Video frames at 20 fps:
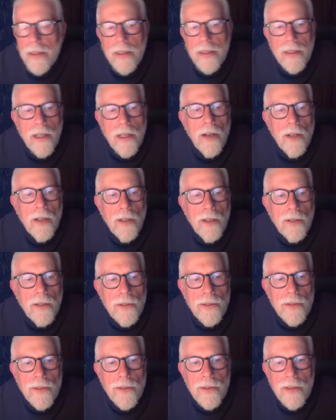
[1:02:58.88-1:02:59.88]

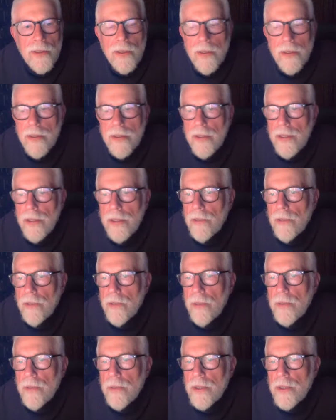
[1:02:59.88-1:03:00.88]
Carlos. You know,
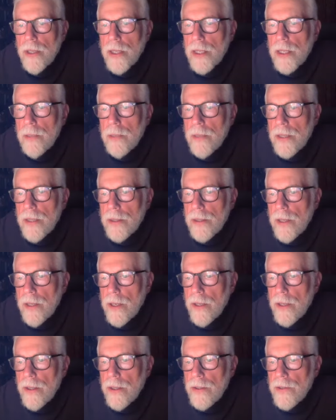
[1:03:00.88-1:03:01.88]
we were talking about
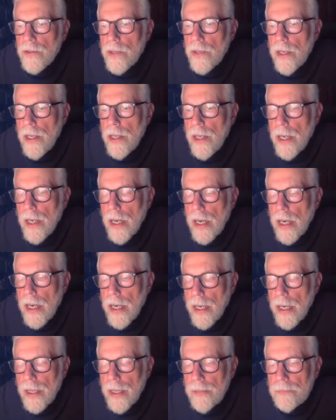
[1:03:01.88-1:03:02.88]
Carlos.
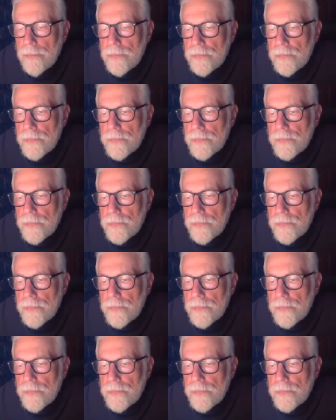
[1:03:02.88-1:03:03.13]
But